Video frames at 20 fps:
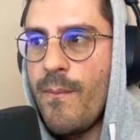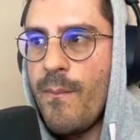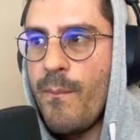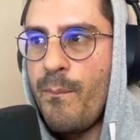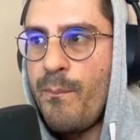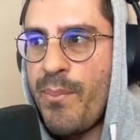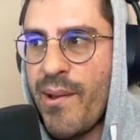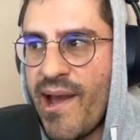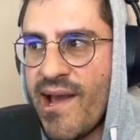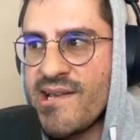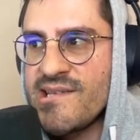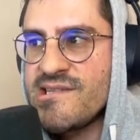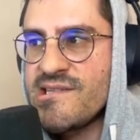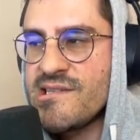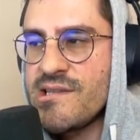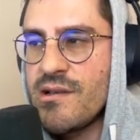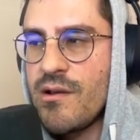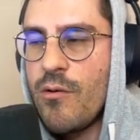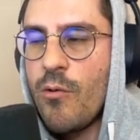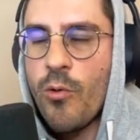
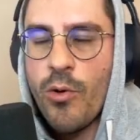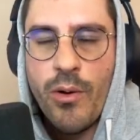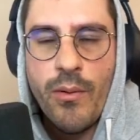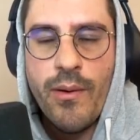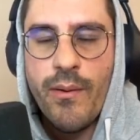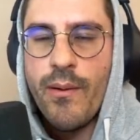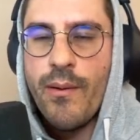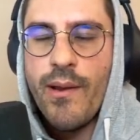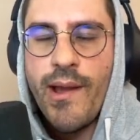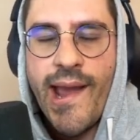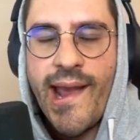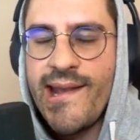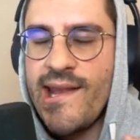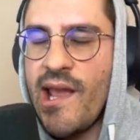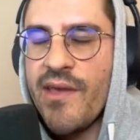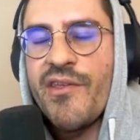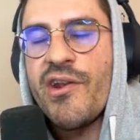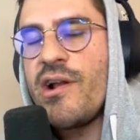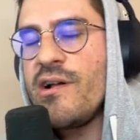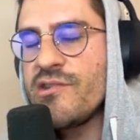best or any
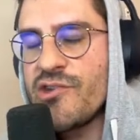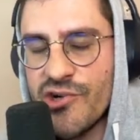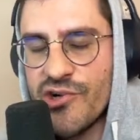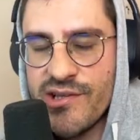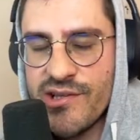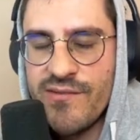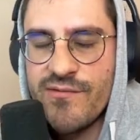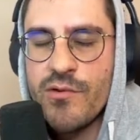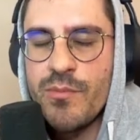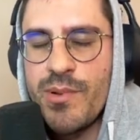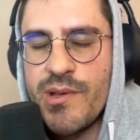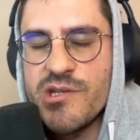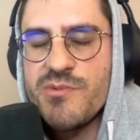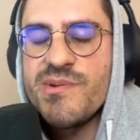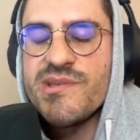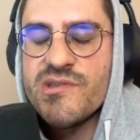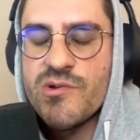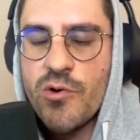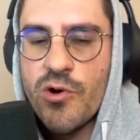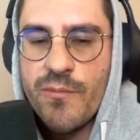other alternative to PHP
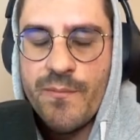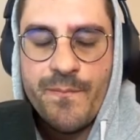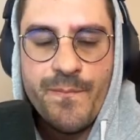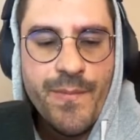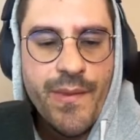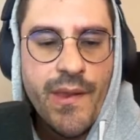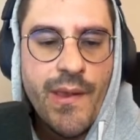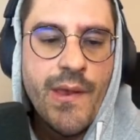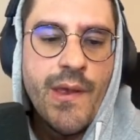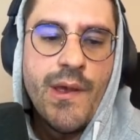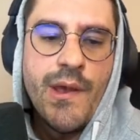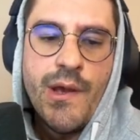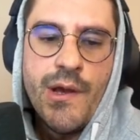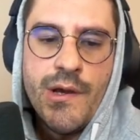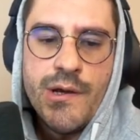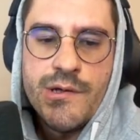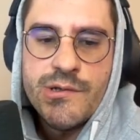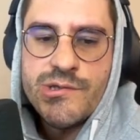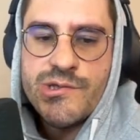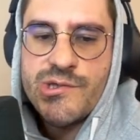Storm.
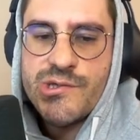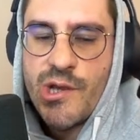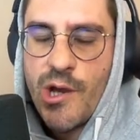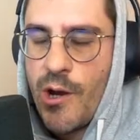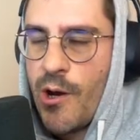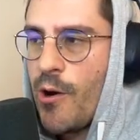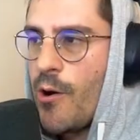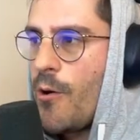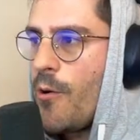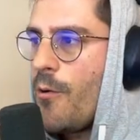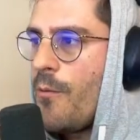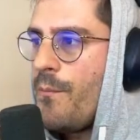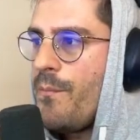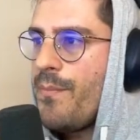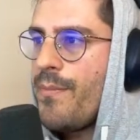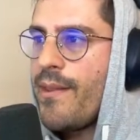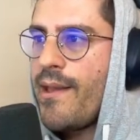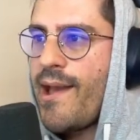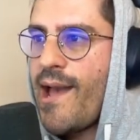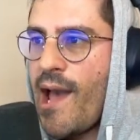So
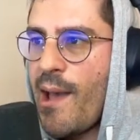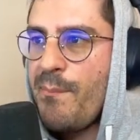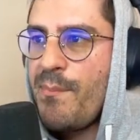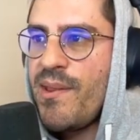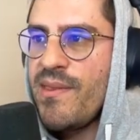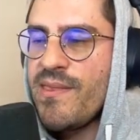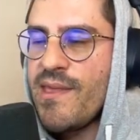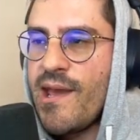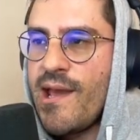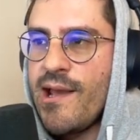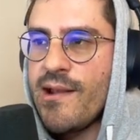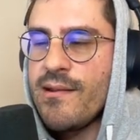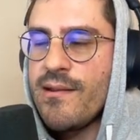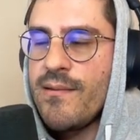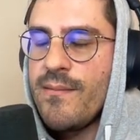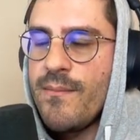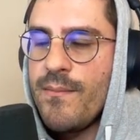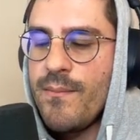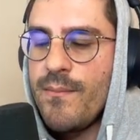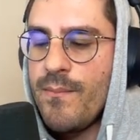happy that
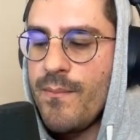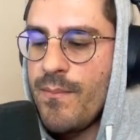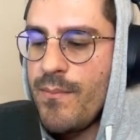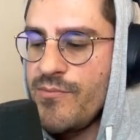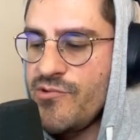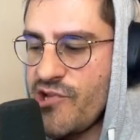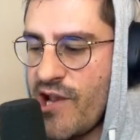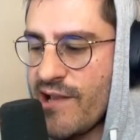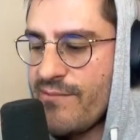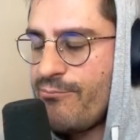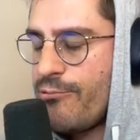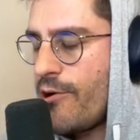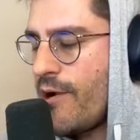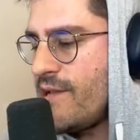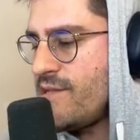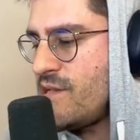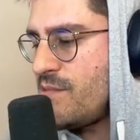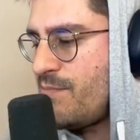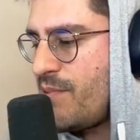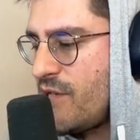
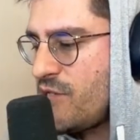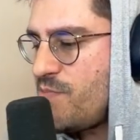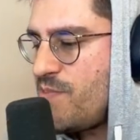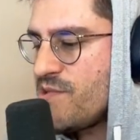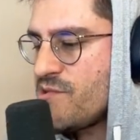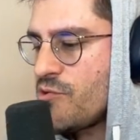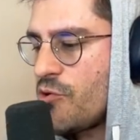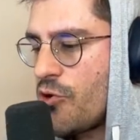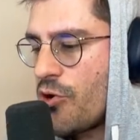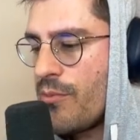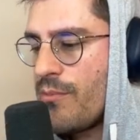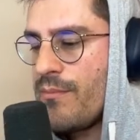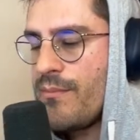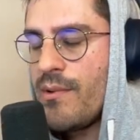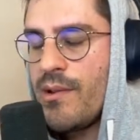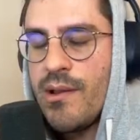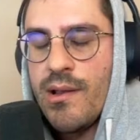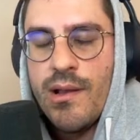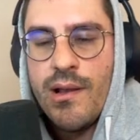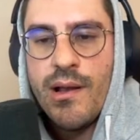JetBrains and PHP Storm
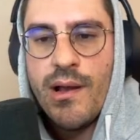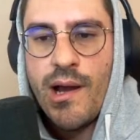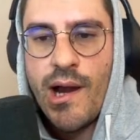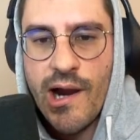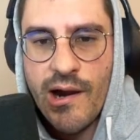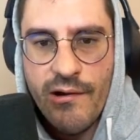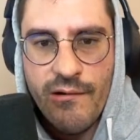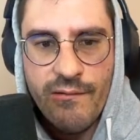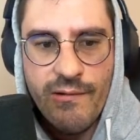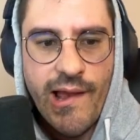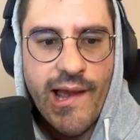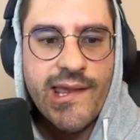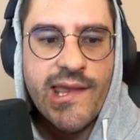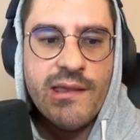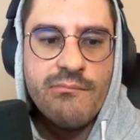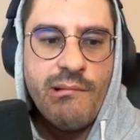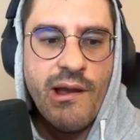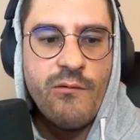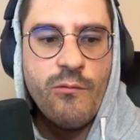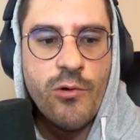are
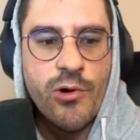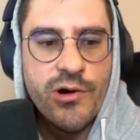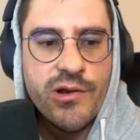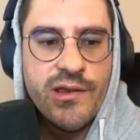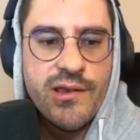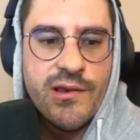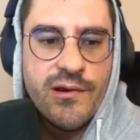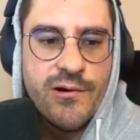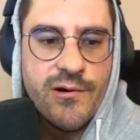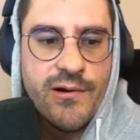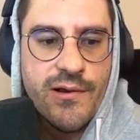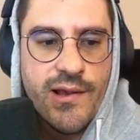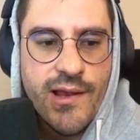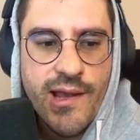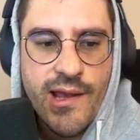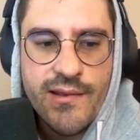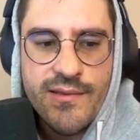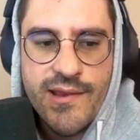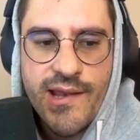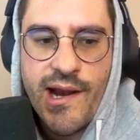liking my work here,
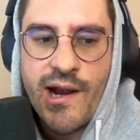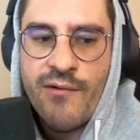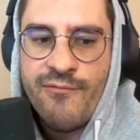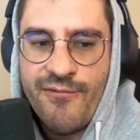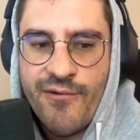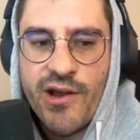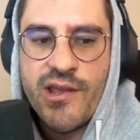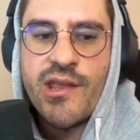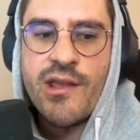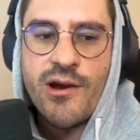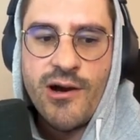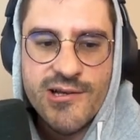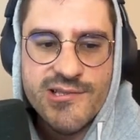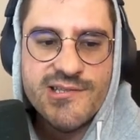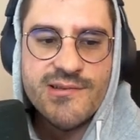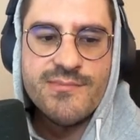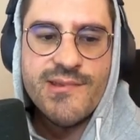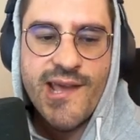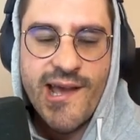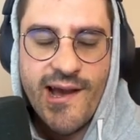and they are fucking
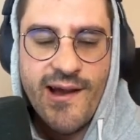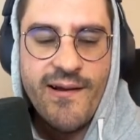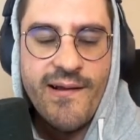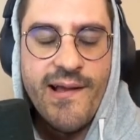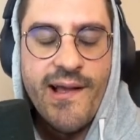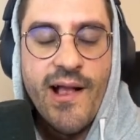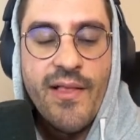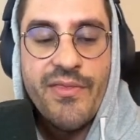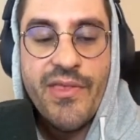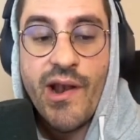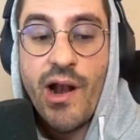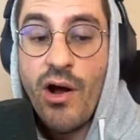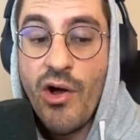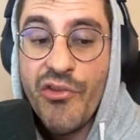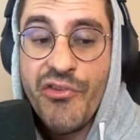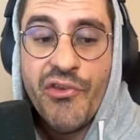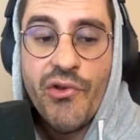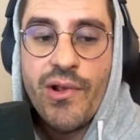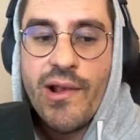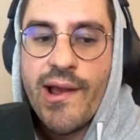awesome. Yeah, they're
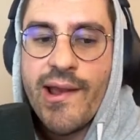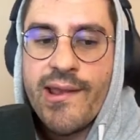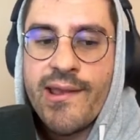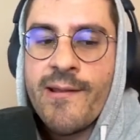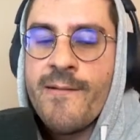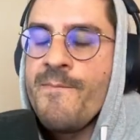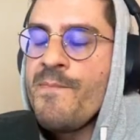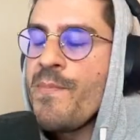also like,